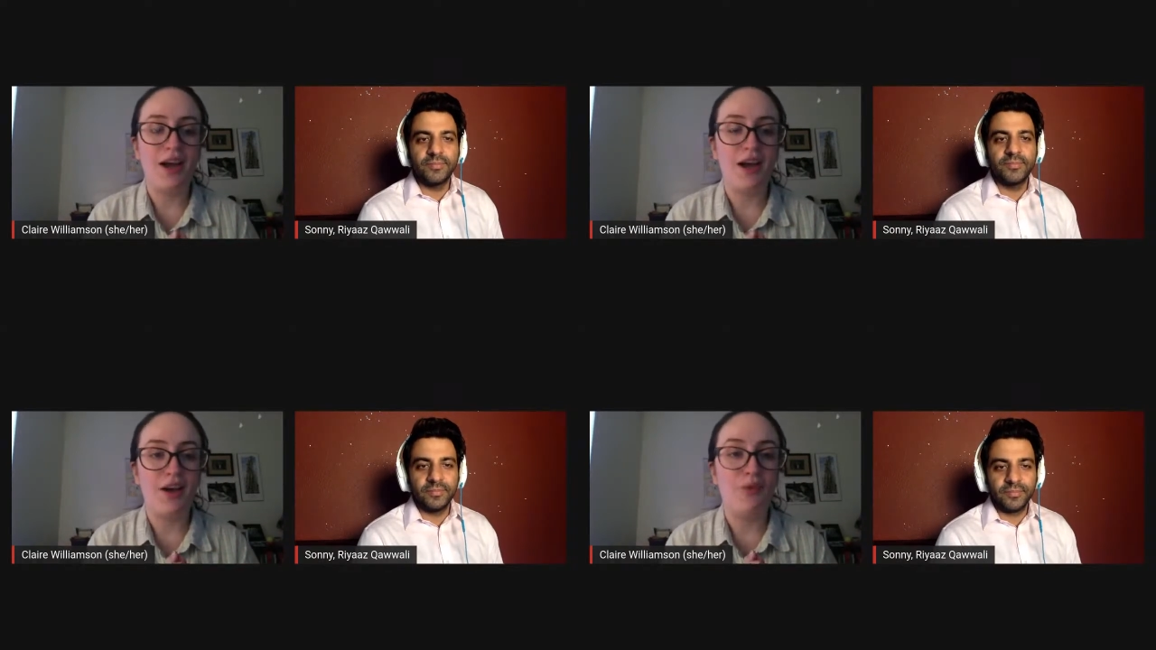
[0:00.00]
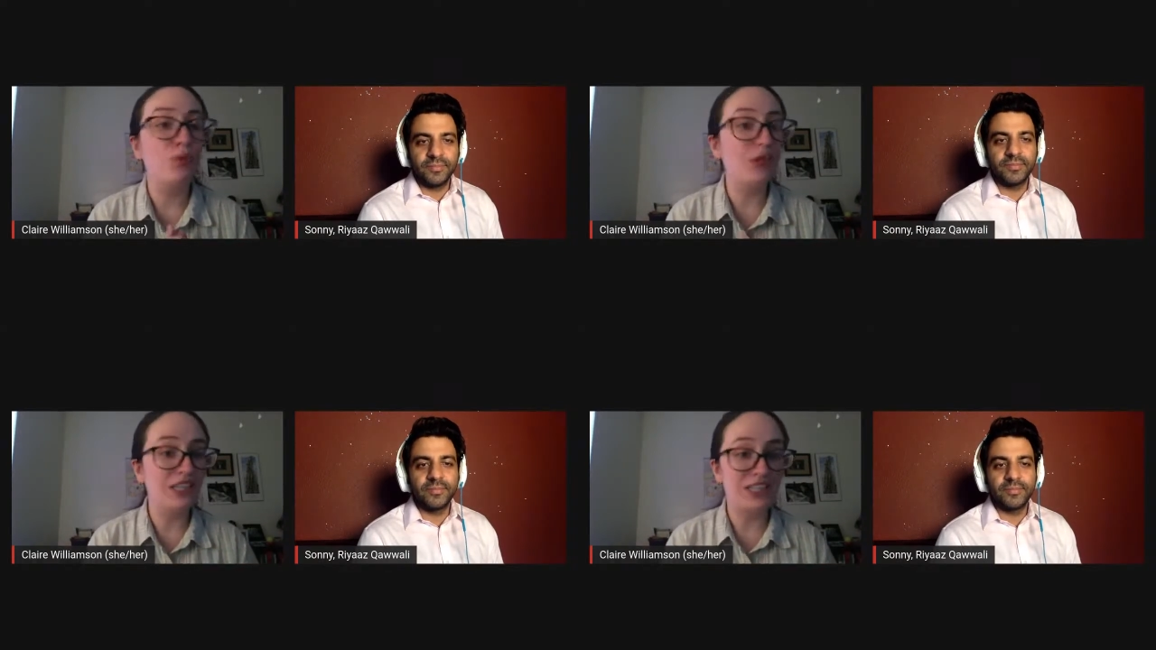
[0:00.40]
Speaker 1: uh,
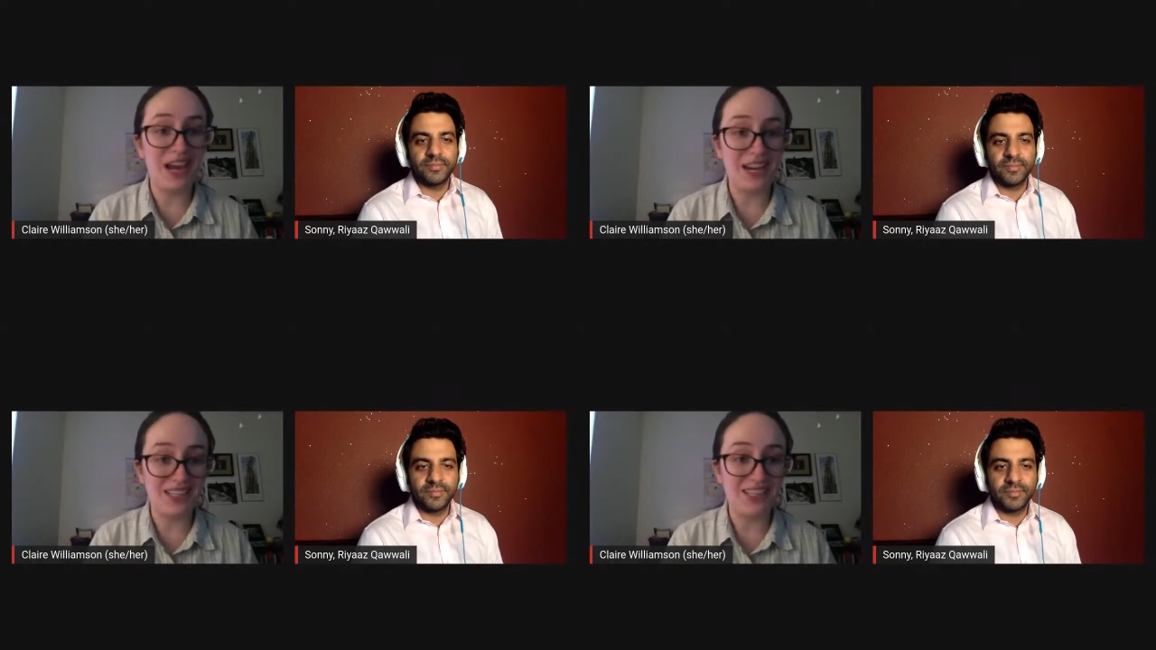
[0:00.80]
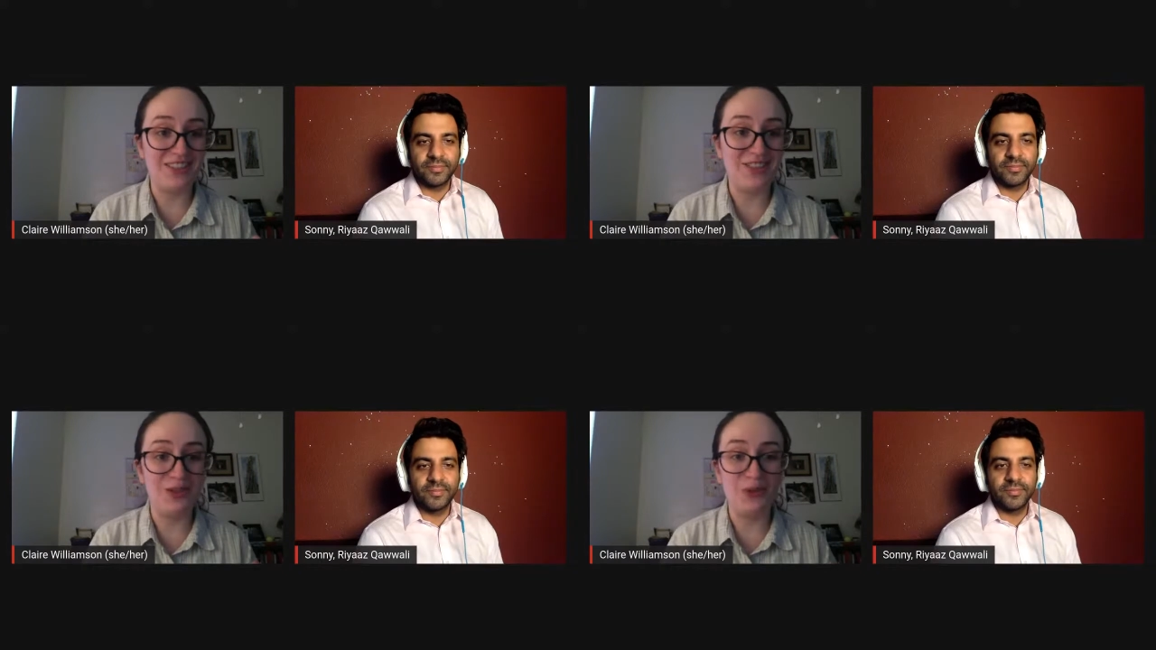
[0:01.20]
really ties
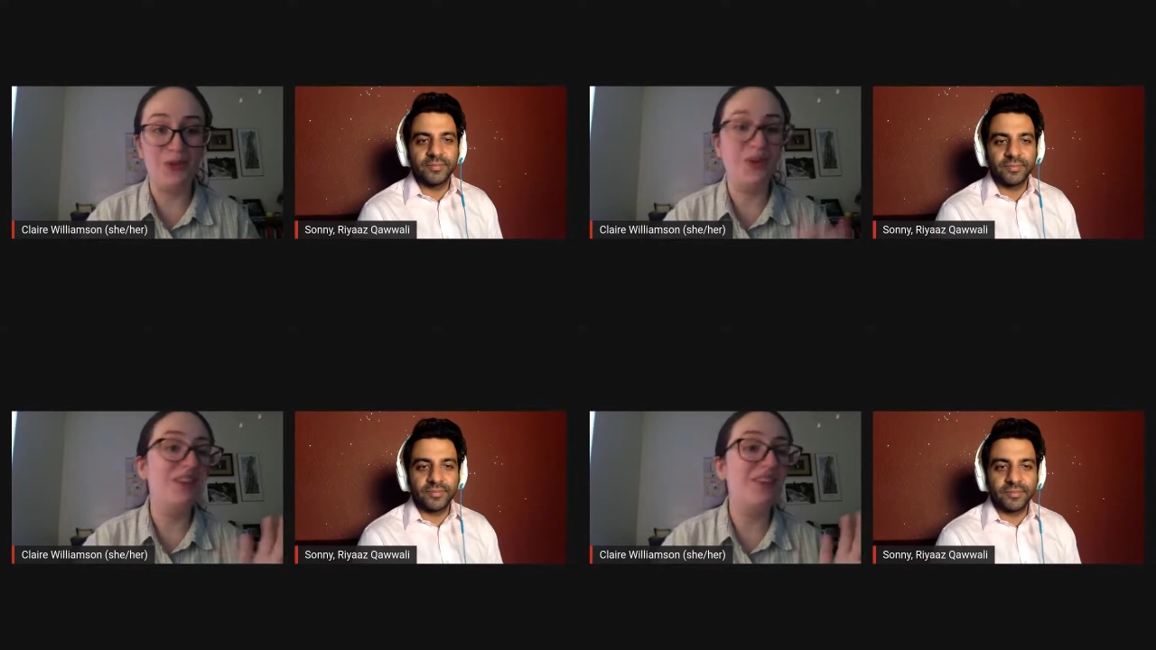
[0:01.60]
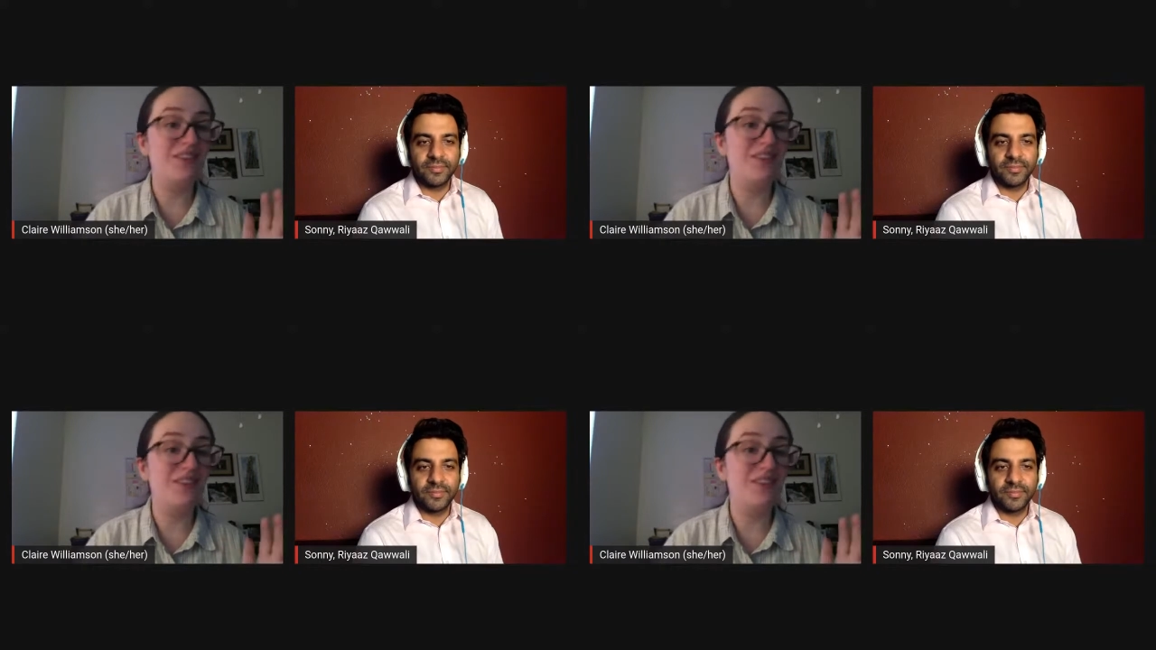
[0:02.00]
into